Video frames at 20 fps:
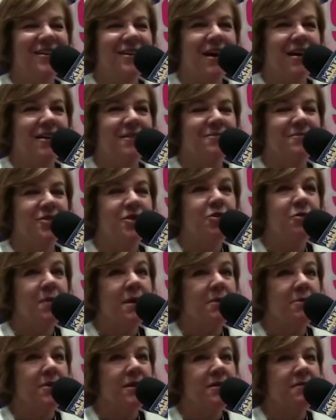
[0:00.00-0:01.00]
Um, two
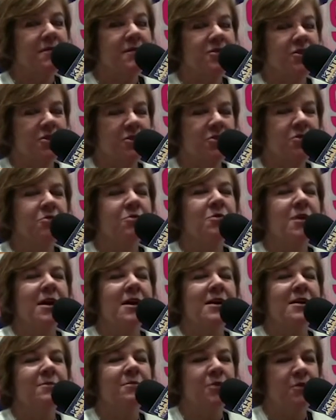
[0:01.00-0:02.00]
memory, two
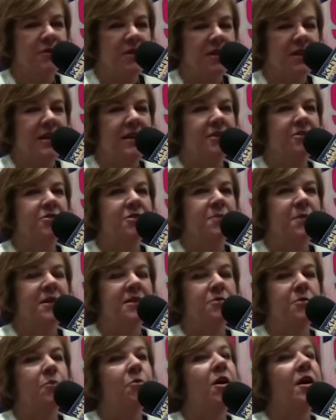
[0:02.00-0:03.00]
uh, movie theaters
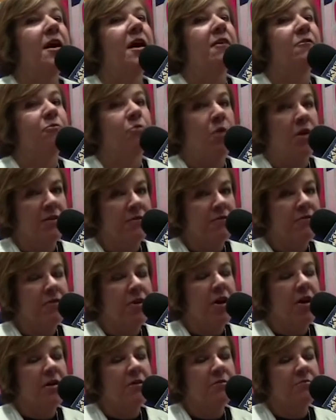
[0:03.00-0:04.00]
because we want to have one for
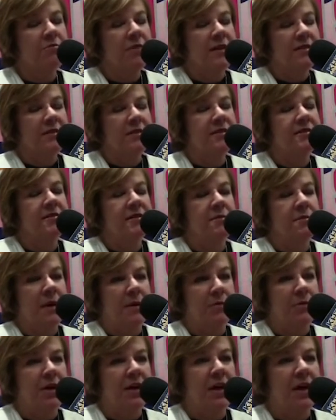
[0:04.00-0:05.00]
our residents in
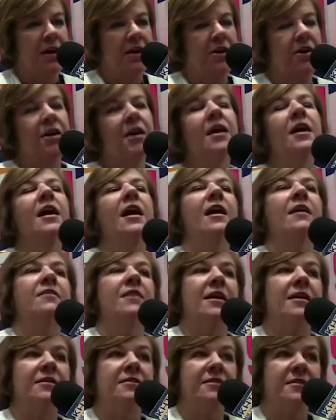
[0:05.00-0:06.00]
memory care, and
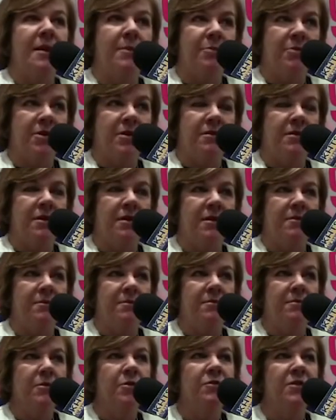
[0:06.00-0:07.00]
then a separate
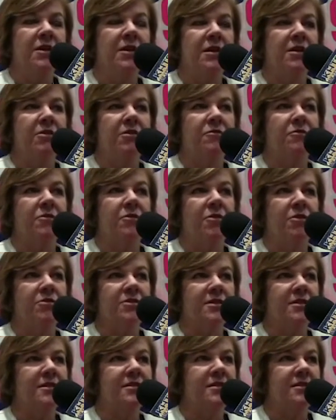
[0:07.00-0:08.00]
um, movie theater for those
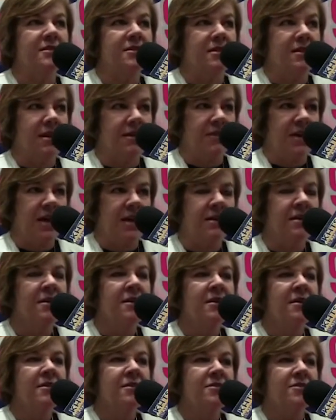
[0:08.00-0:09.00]
in assisted living,
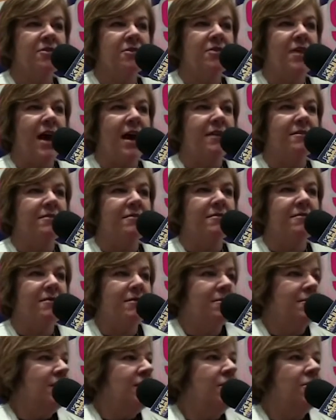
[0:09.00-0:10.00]
so that
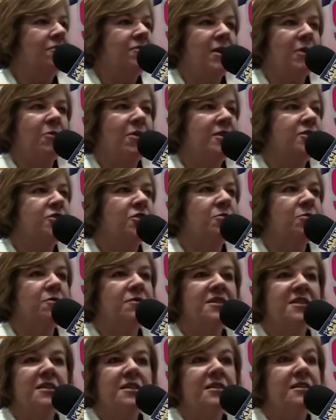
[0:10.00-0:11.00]
you know if they want to show
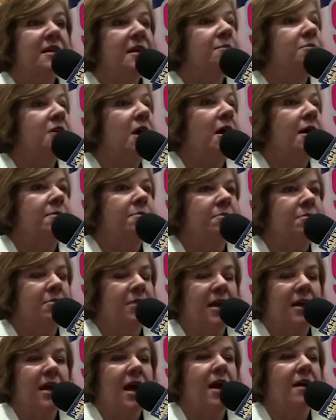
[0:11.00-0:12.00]
movies at the same time.
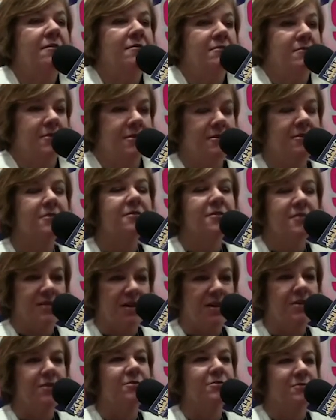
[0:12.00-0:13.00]
Of course, so,
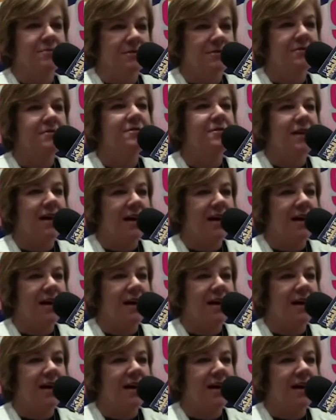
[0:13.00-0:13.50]
yeah. And yeah.